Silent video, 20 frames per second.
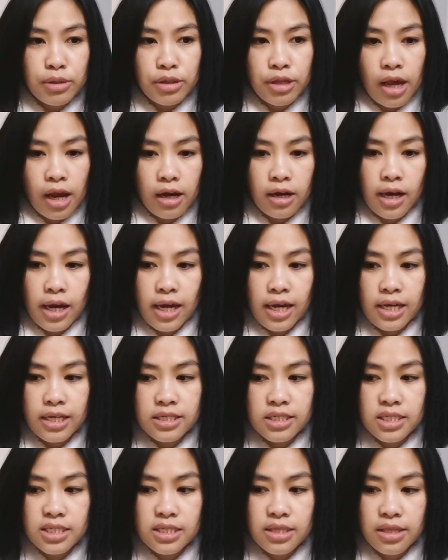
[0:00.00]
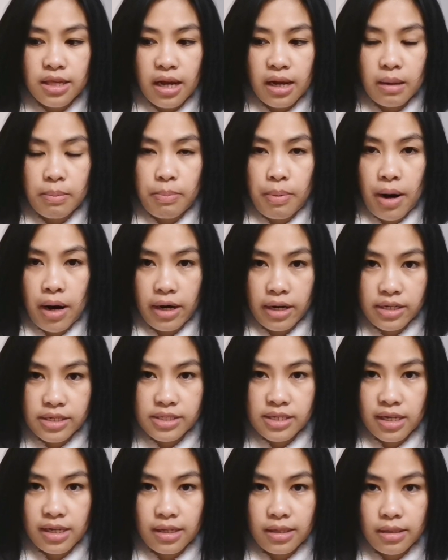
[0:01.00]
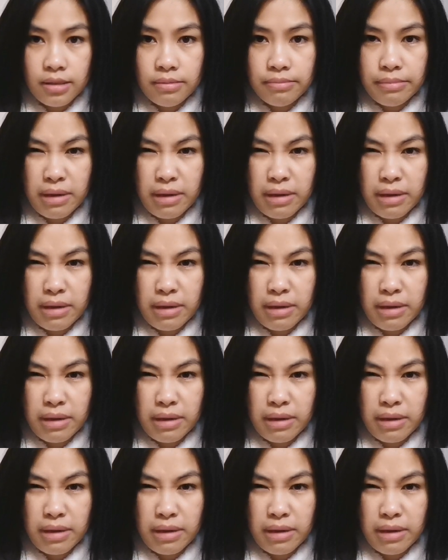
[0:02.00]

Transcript: Bulgaria is their parcel.